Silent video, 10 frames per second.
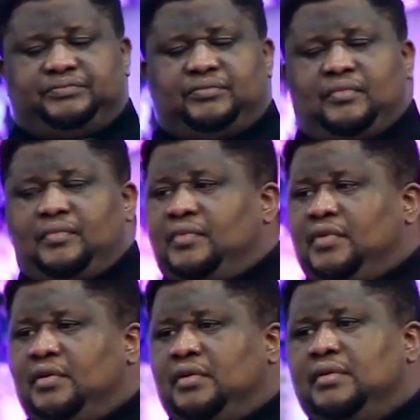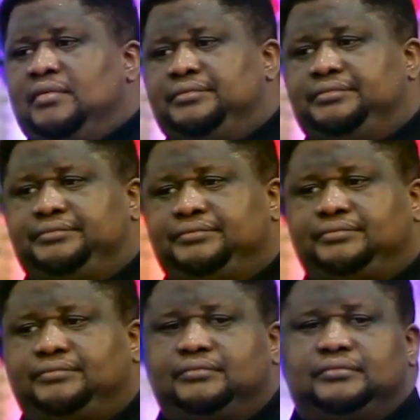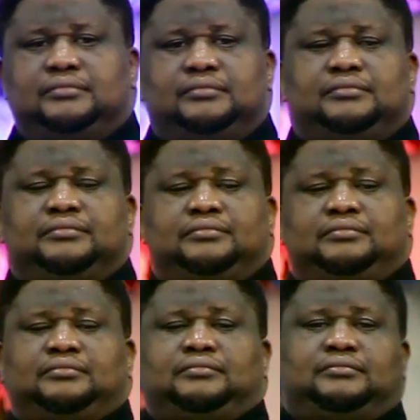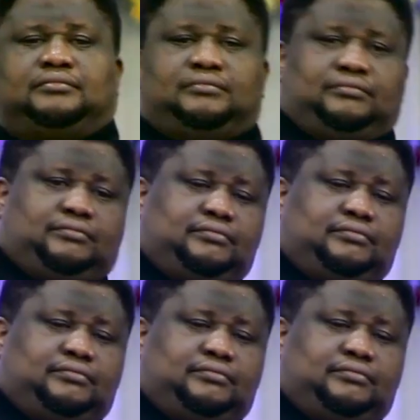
[no speech]